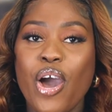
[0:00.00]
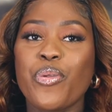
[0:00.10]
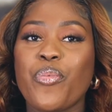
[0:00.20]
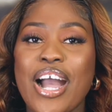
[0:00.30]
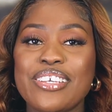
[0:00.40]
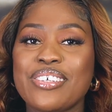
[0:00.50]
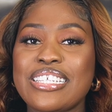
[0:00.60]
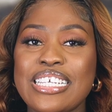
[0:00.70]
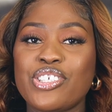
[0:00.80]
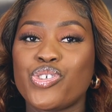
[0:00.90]
on why
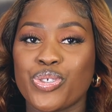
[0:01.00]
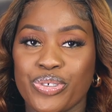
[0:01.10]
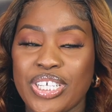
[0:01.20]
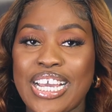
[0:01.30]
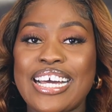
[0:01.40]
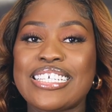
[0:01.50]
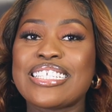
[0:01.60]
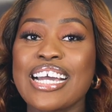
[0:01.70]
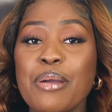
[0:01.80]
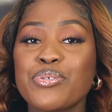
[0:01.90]
you need jewelry and
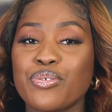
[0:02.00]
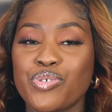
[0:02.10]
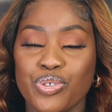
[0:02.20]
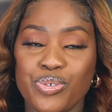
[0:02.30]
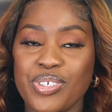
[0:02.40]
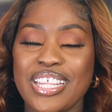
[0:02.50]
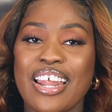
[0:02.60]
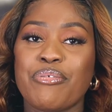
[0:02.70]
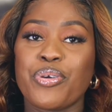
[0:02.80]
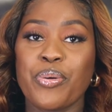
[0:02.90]
the types of jewelry
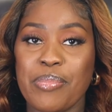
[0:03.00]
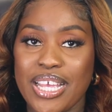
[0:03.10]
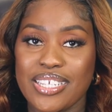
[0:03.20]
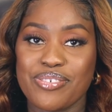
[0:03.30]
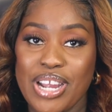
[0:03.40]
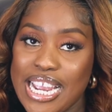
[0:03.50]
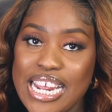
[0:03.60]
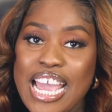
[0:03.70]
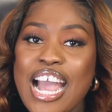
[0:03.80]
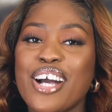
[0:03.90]
that I recommend,
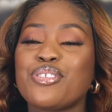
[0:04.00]
right?